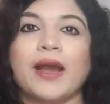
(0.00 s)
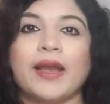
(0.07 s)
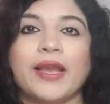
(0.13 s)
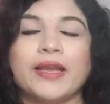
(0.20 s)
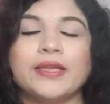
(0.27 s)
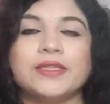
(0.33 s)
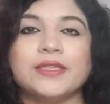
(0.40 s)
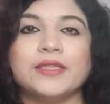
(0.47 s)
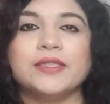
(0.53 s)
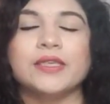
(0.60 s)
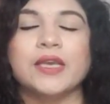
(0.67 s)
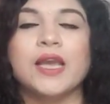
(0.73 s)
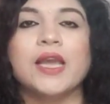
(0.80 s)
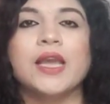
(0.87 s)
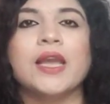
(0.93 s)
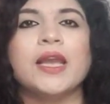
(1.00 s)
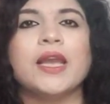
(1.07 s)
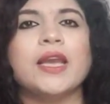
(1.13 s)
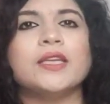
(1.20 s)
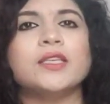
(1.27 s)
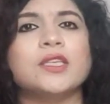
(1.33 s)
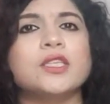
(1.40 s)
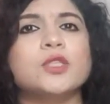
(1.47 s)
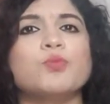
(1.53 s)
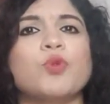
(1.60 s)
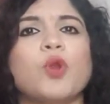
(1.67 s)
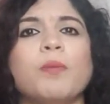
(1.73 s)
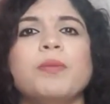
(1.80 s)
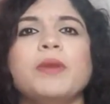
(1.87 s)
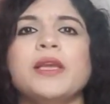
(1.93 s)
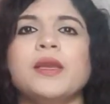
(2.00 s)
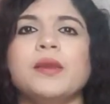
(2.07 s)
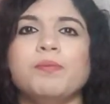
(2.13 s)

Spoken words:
IITs, it is probably